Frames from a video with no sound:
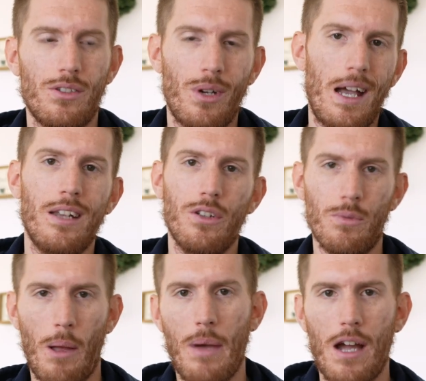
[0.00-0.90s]
So I had to use
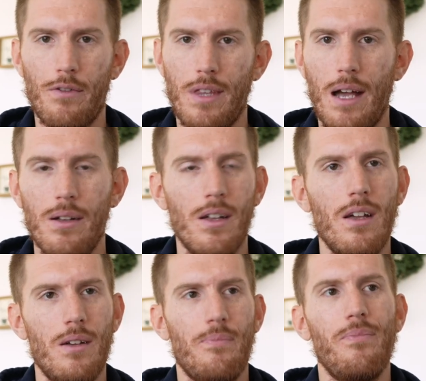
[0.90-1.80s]
my Mac for that.
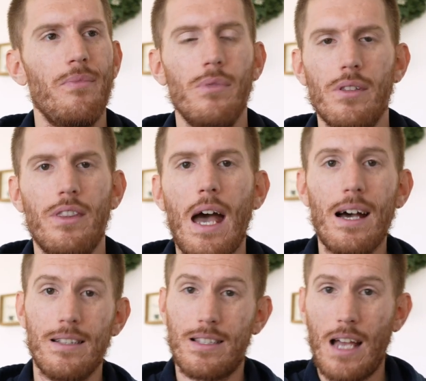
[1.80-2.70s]

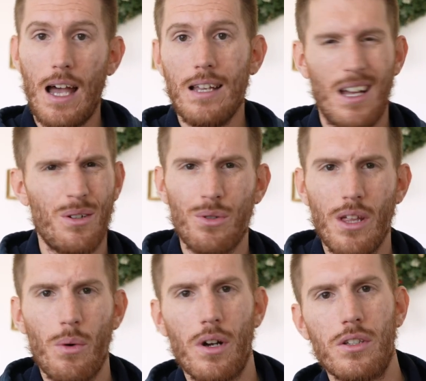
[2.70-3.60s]
That aside, I don't do
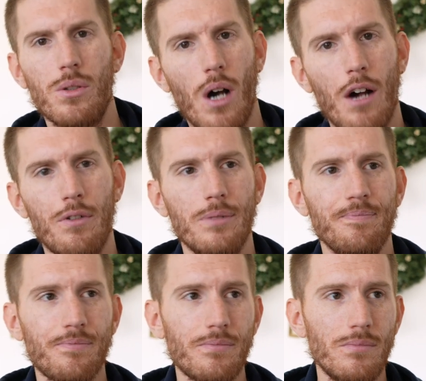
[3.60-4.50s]
that work too often.